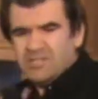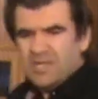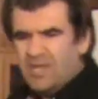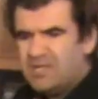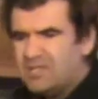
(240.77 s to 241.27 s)
you
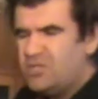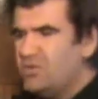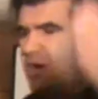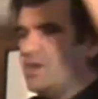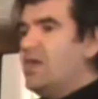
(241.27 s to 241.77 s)
say that
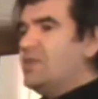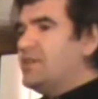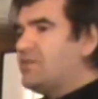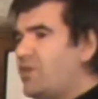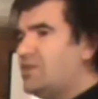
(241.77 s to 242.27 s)
you are
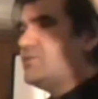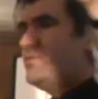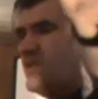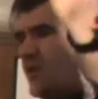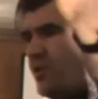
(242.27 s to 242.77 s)
the
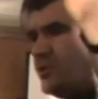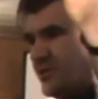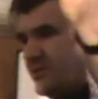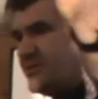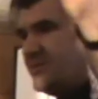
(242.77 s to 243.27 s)
greatest of the
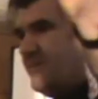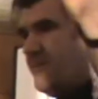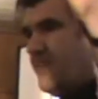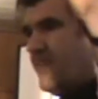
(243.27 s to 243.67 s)
apostles